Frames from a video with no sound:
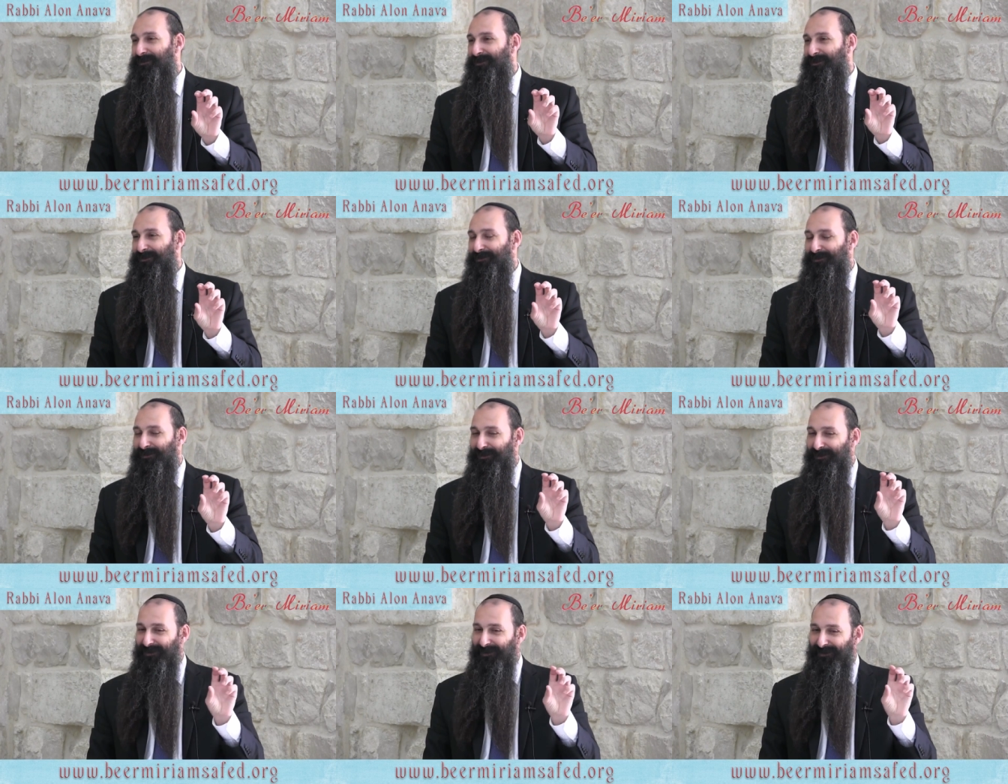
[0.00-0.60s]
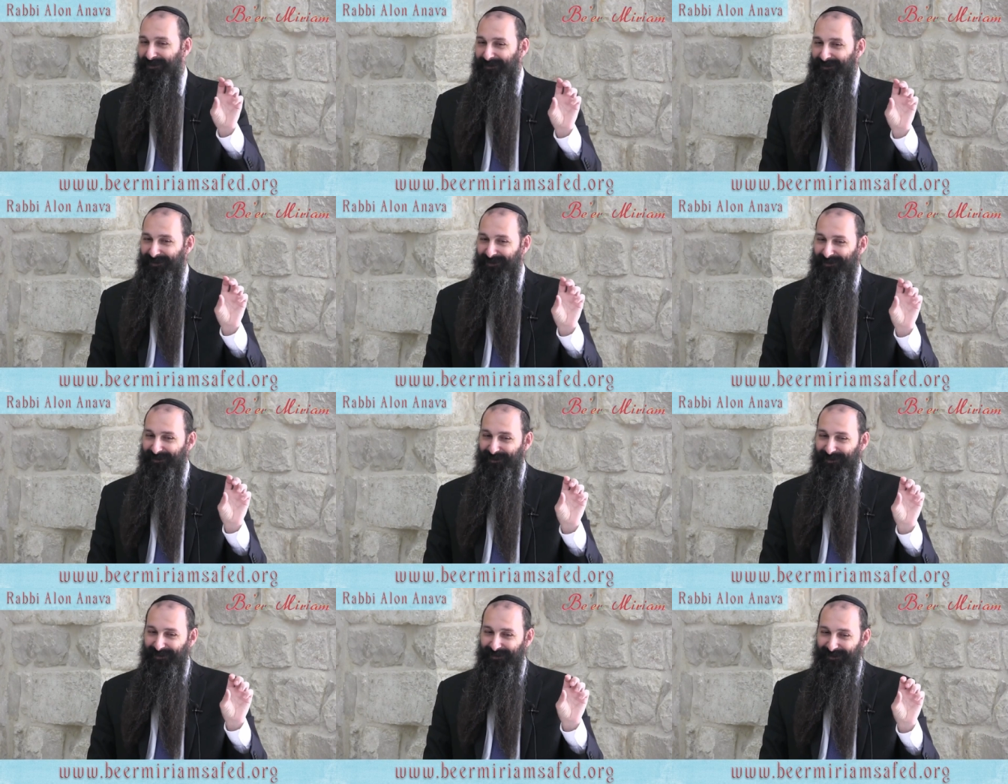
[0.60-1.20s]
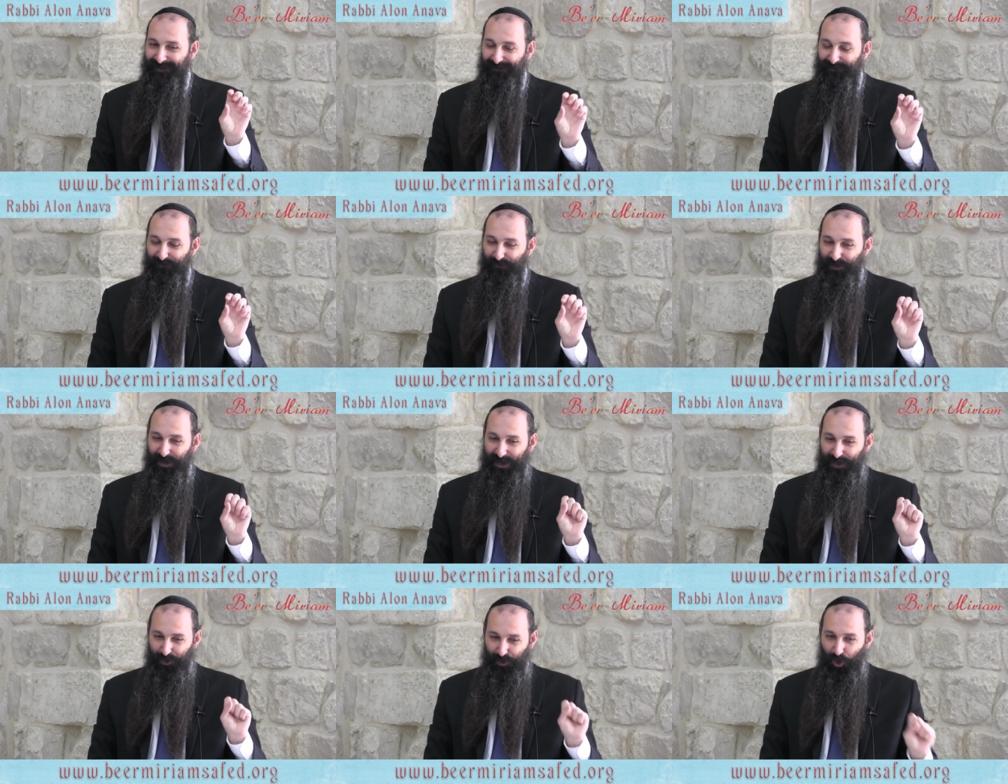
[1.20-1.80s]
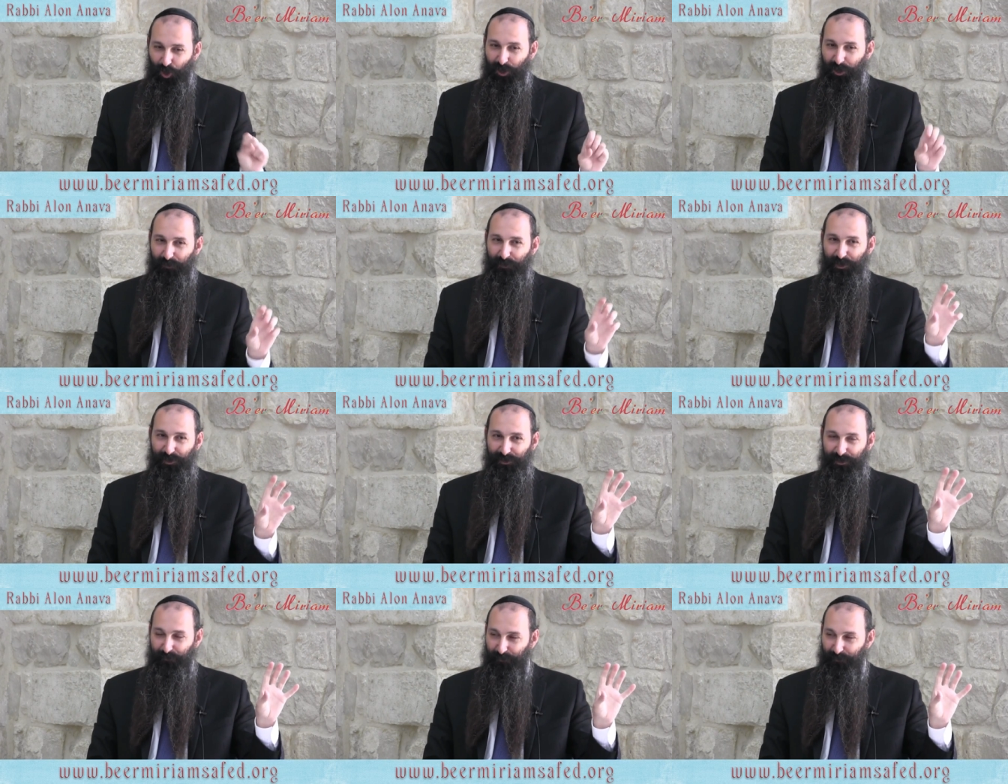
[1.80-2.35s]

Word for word: in the in the when I talk about